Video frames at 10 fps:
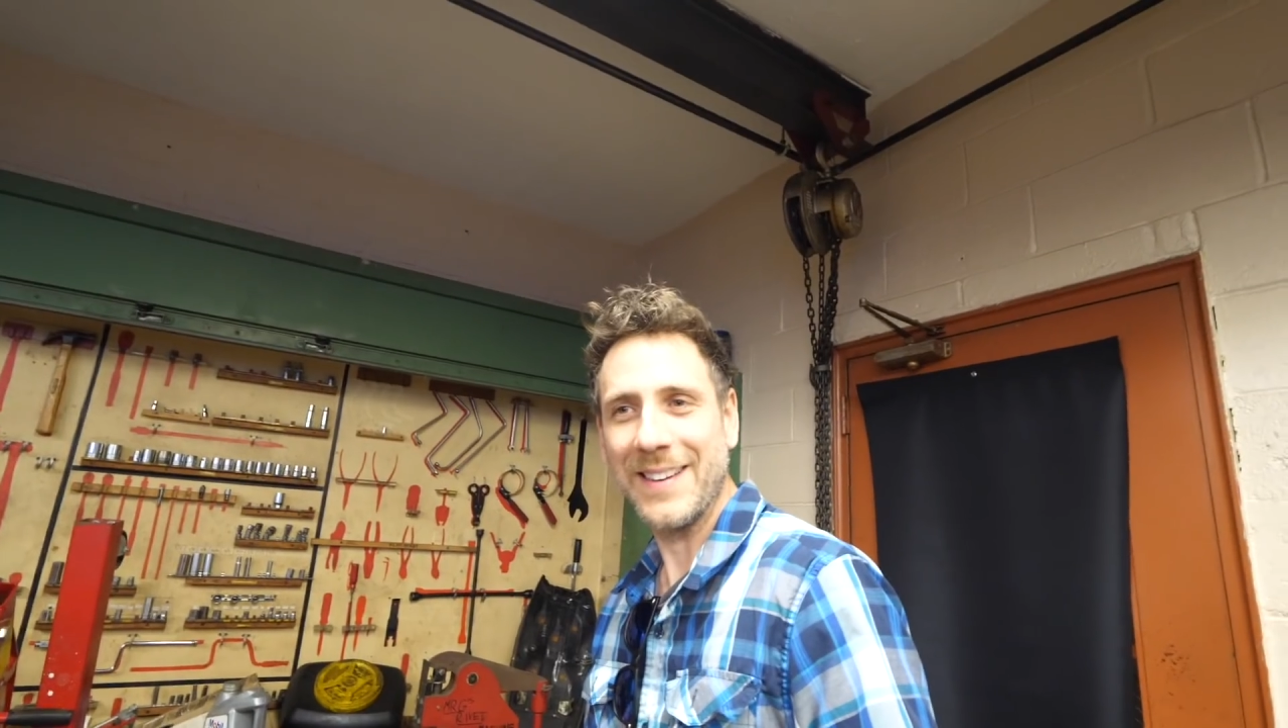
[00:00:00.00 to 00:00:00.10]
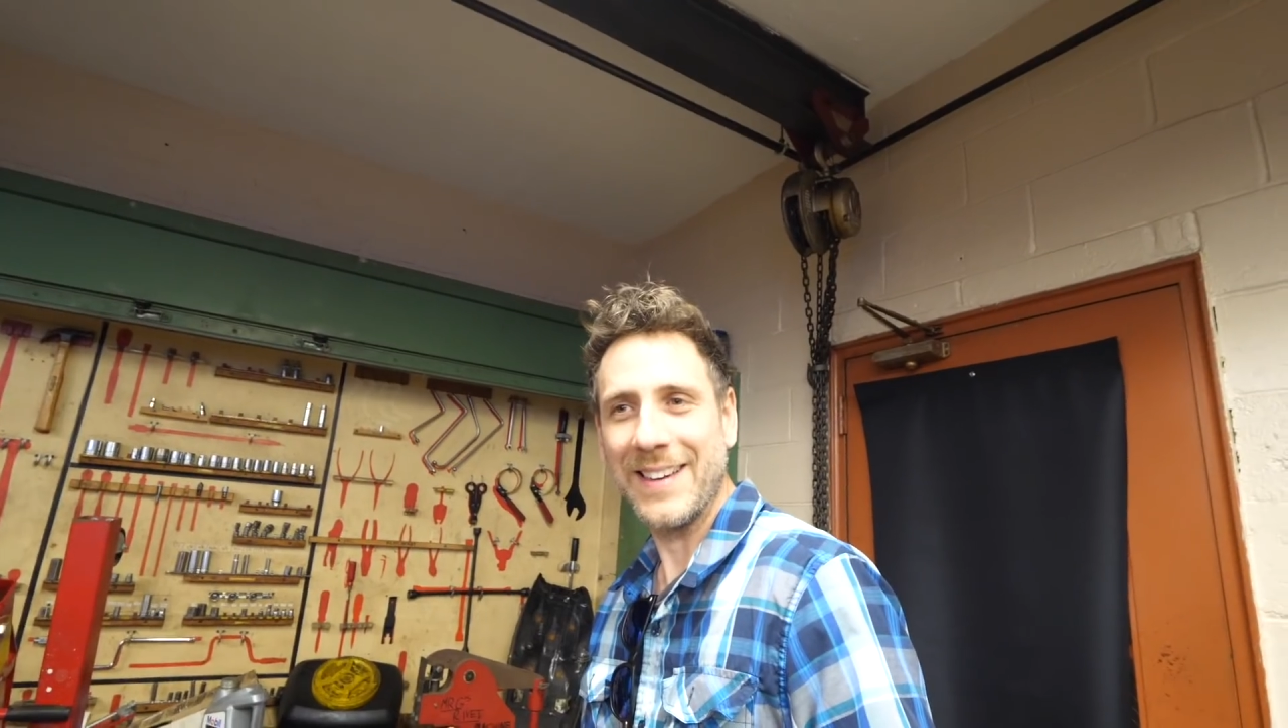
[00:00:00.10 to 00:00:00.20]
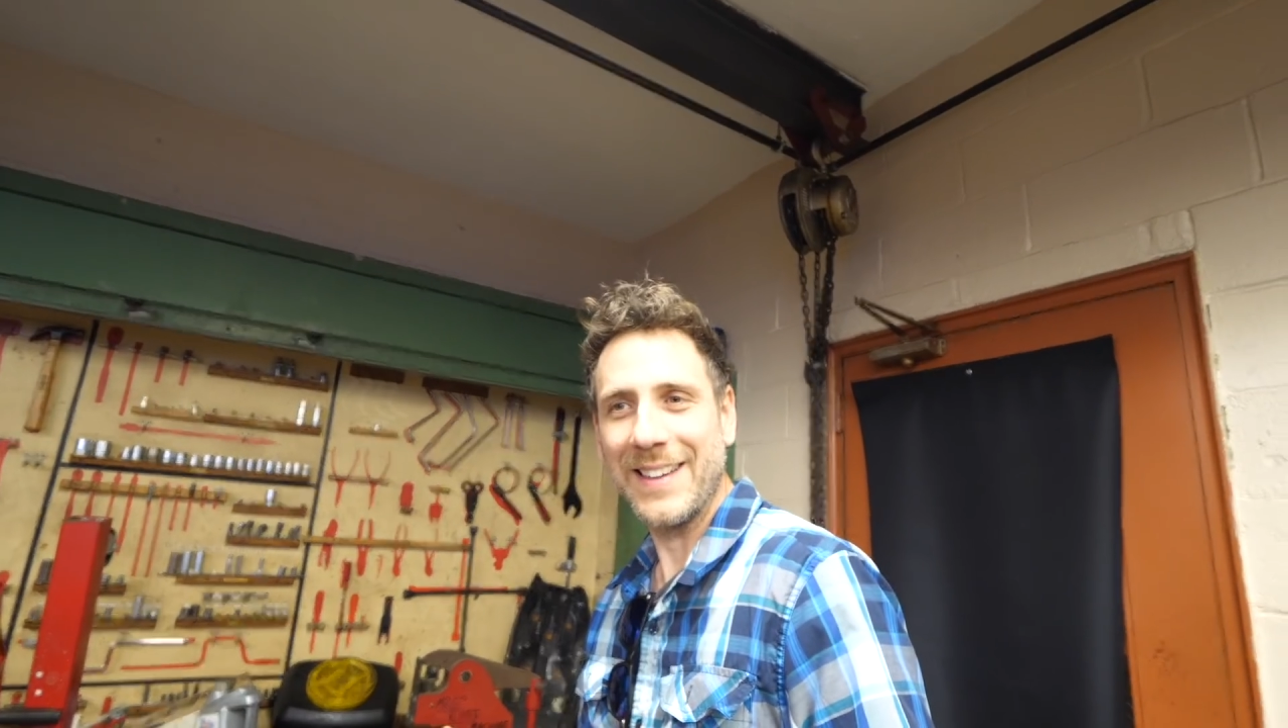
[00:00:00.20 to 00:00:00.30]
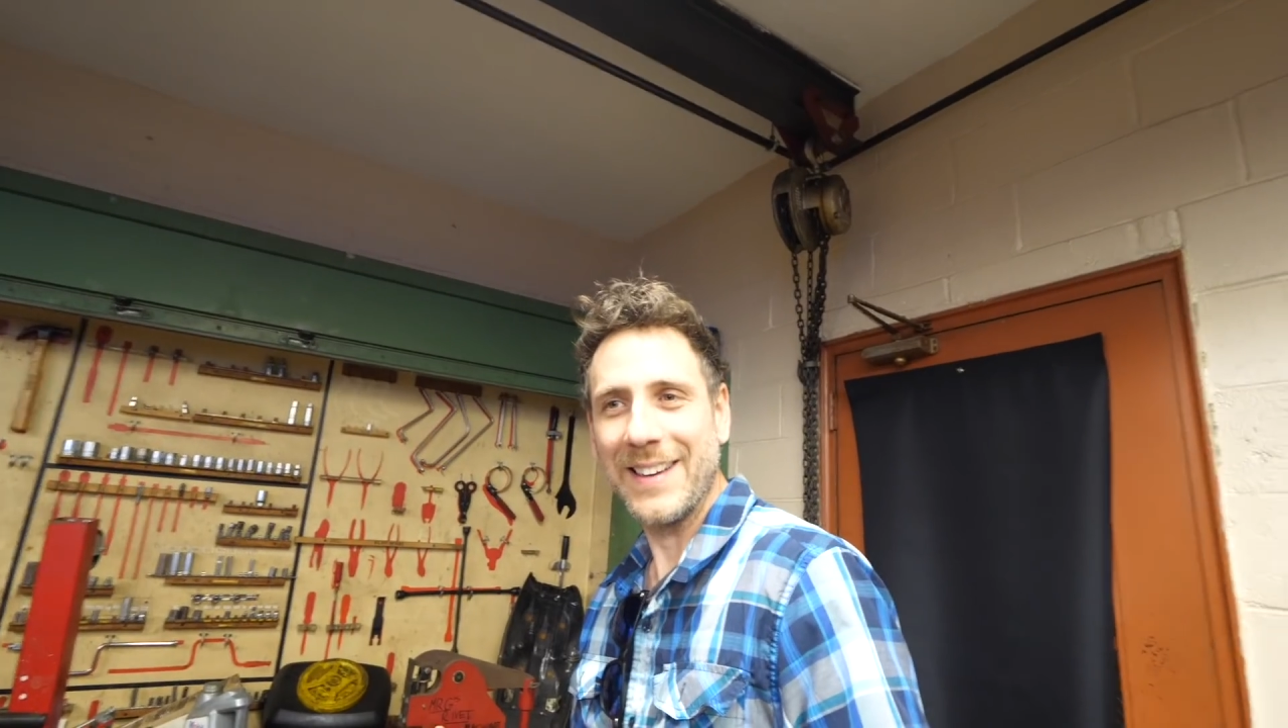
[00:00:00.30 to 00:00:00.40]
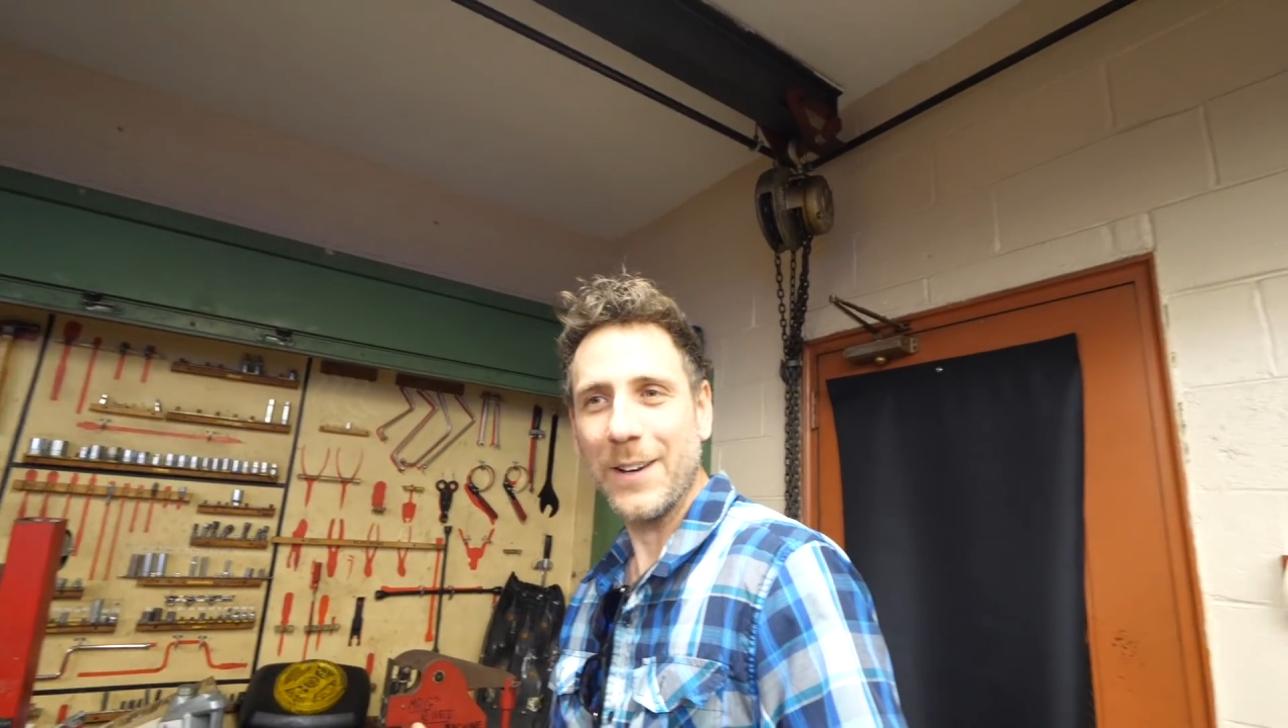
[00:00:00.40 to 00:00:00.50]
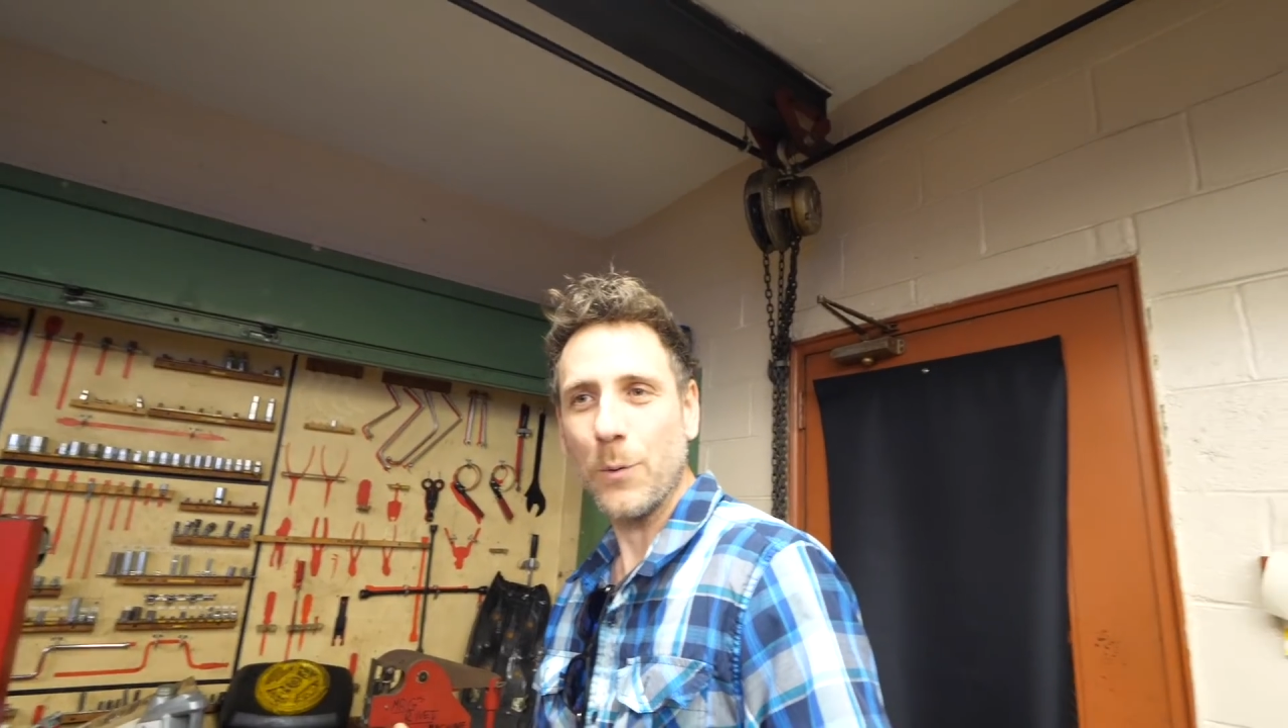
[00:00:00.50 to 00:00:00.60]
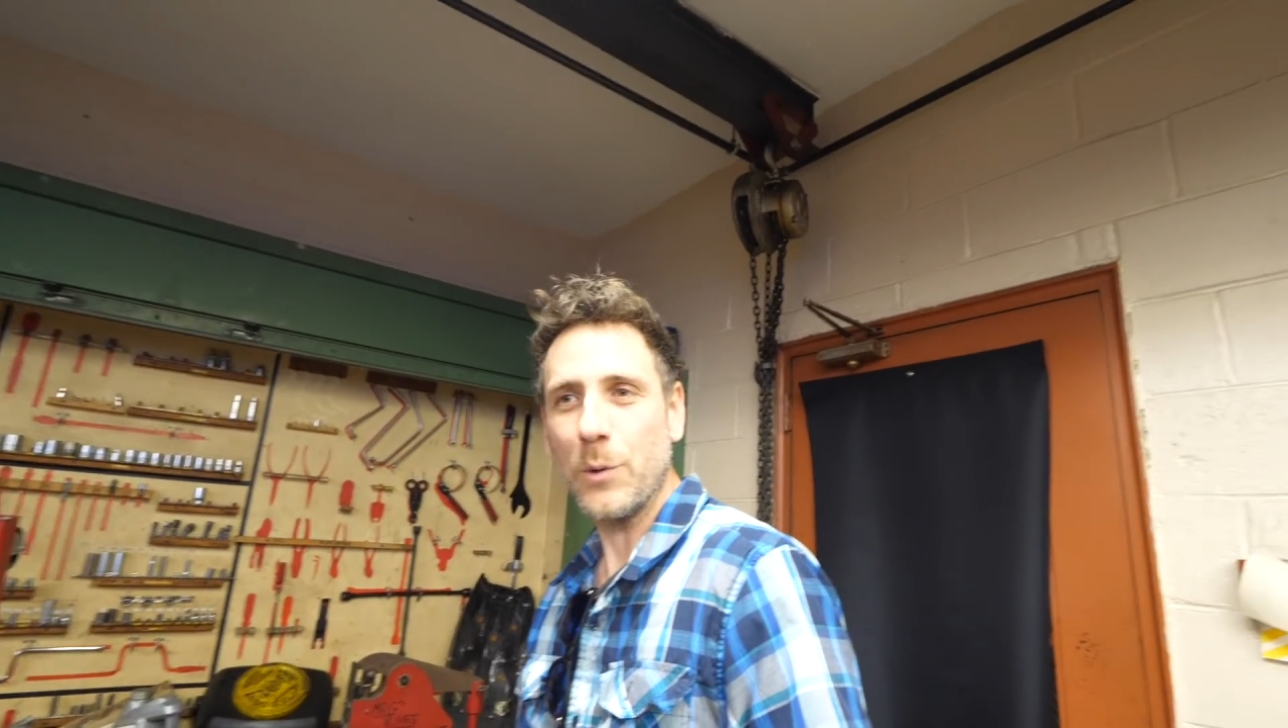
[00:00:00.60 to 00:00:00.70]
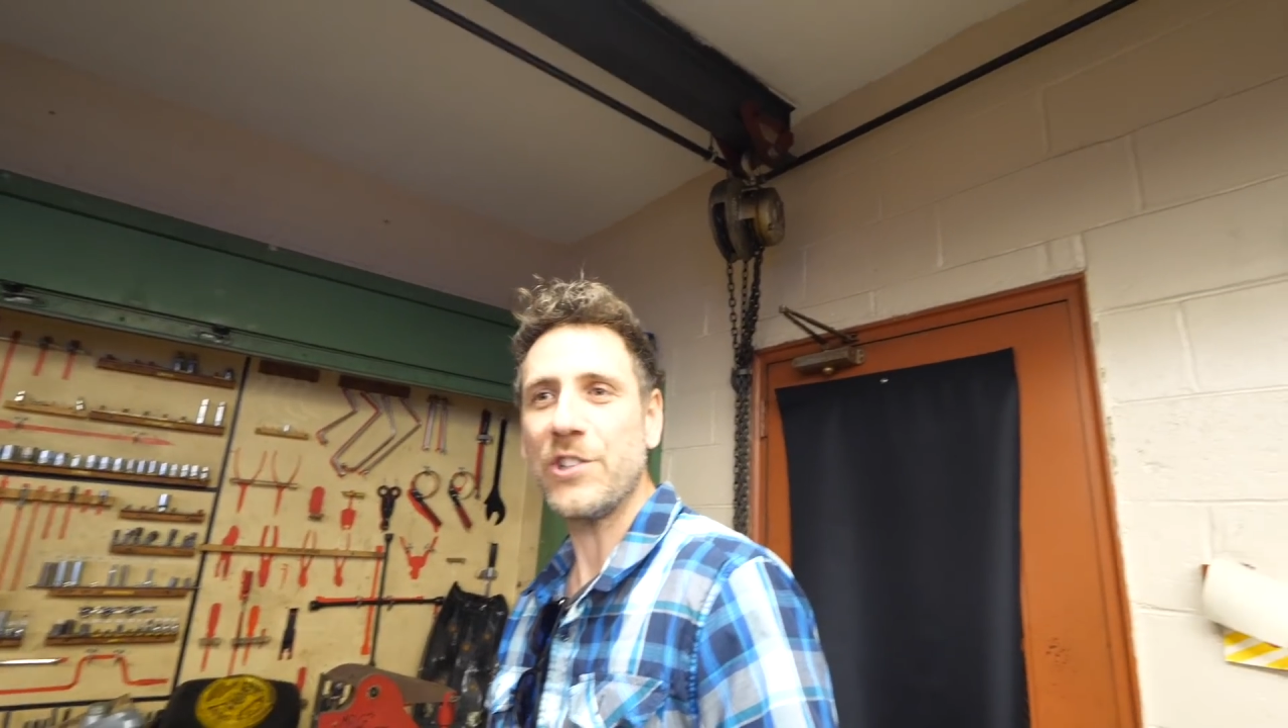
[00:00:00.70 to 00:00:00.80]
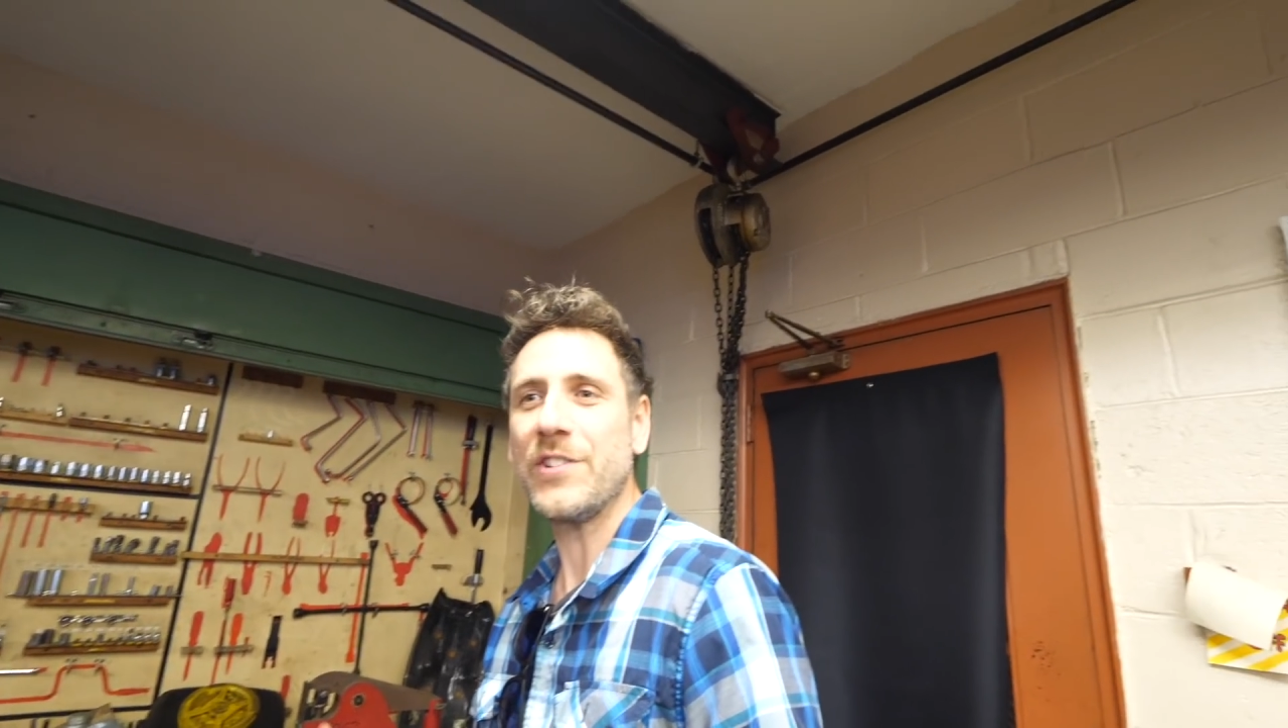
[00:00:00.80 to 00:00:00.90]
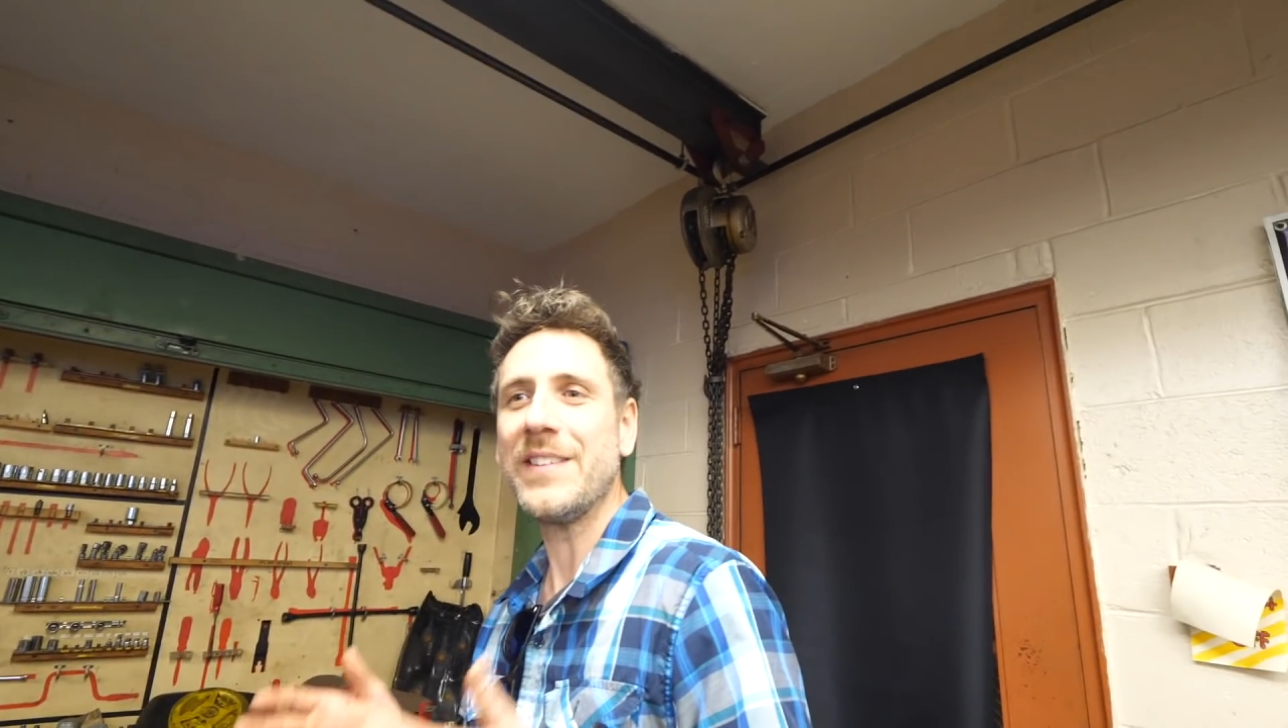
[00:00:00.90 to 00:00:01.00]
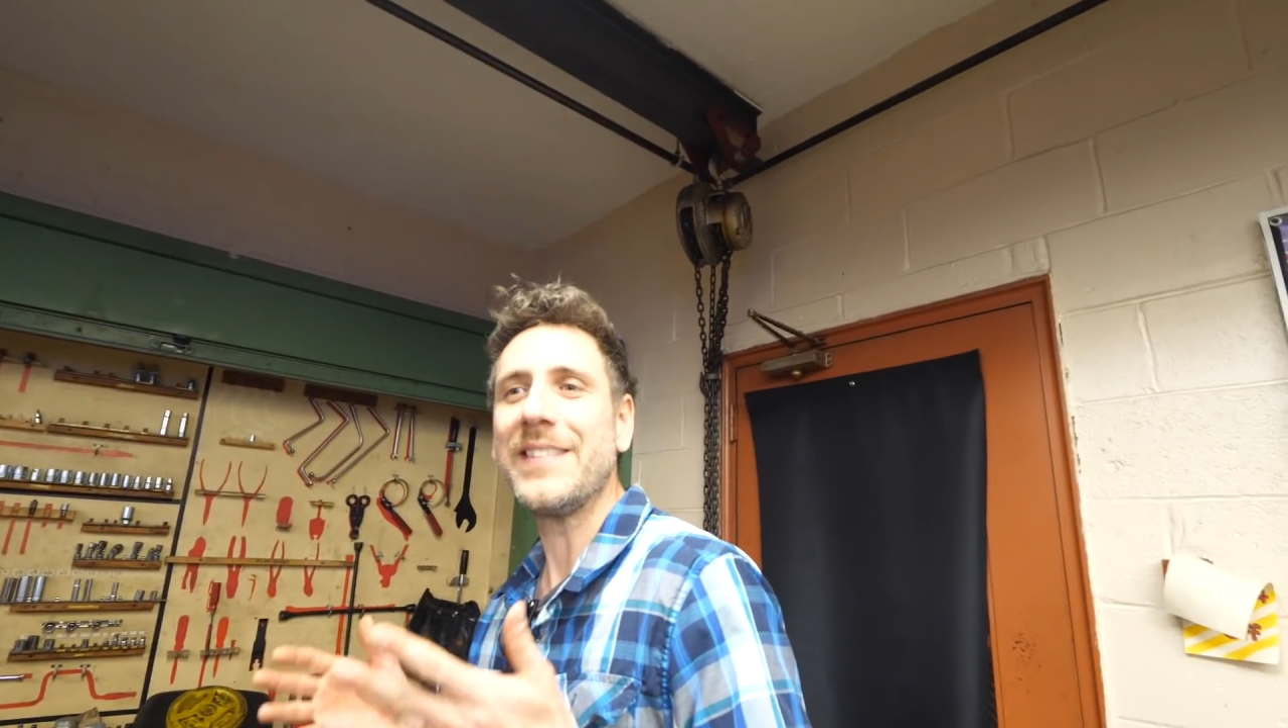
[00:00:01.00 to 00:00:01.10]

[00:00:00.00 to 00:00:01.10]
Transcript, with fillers: Okay. Which is